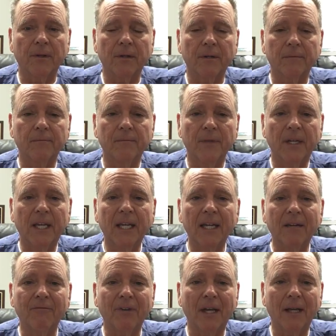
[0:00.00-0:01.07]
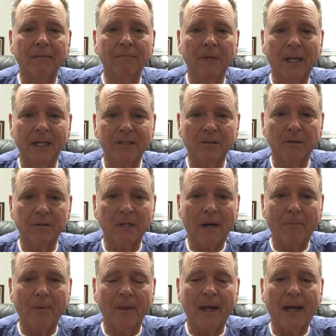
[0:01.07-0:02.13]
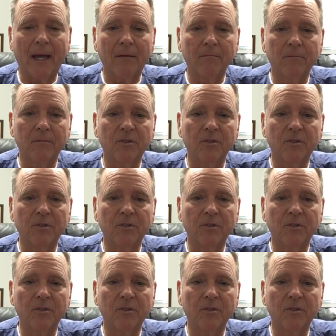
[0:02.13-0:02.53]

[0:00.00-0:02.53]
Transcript: the heating vent and lays on top of that,